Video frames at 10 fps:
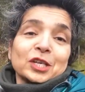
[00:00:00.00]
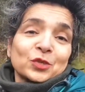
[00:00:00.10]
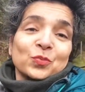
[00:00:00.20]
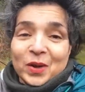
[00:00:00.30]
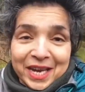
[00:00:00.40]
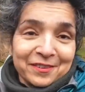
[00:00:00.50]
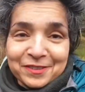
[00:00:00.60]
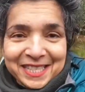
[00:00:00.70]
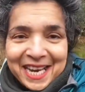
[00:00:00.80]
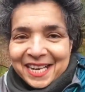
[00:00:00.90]

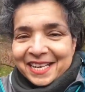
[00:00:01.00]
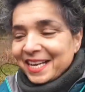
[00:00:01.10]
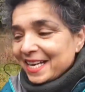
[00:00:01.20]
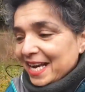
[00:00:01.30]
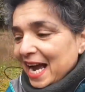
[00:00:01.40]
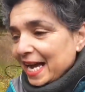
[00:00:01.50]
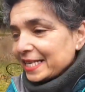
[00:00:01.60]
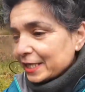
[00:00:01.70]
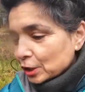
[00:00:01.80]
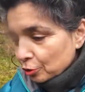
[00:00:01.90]
weaves in,
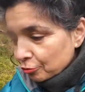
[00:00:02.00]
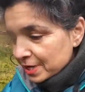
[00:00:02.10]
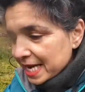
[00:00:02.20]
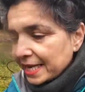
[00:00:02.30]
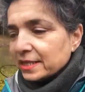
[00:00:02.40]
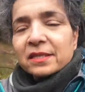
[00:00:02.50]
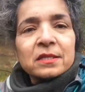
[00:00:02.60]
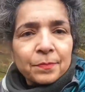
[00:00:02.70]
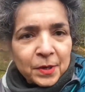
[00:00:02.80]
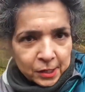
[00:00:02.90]
and it creates
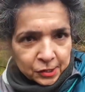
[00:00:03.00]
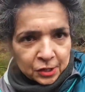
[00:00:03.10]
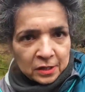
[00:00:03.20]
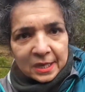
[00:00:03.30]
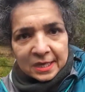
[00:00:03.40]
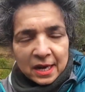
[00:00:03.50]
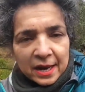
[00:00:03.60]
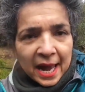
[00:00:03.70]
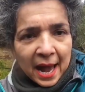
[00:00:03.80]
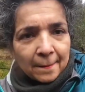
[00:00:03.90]
the person that
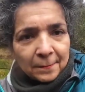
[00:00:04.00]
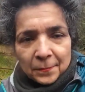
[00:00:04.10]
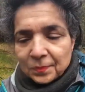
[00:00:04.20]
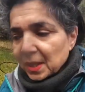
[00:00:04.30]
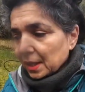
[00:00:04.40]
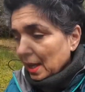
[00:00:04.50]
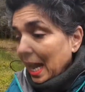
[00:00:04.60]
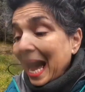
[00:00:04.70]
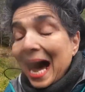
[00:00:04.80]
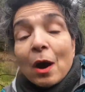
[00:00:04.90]
I am,
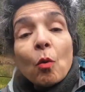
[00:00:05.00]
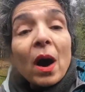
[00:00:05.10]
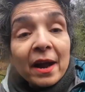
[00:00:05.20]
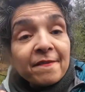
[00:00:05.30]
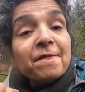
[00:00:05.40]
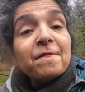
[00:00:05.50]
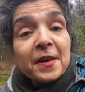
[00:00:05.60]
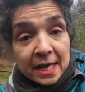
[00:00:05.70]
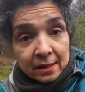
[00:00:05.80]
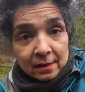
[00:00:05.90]
how I
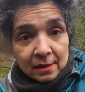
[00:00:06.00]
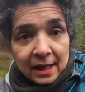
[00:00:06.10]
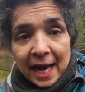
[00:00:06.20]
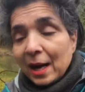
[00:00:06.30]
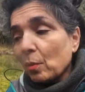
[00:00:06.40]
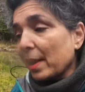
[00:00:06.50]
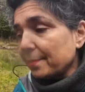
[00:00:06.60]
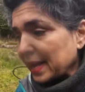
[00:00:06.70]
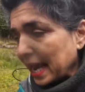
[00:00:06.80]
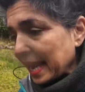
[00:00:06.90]
feel, how I
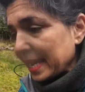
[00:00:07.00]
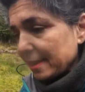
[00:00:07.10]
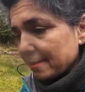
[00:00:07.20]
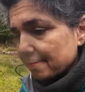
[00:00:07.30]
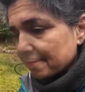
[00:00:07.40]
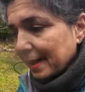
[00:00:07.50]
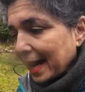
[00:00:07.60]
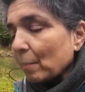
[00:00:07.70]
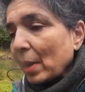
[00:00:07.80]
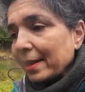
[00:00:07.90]
behave,
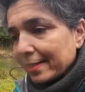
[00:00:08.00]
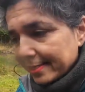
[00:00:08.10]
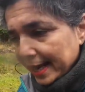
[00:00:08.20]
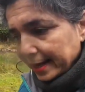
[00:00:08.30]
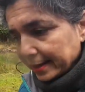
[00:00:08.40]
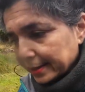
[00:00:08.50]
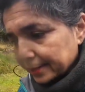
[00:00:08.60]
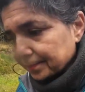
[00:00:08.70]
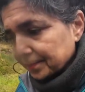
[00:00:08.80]
how I think.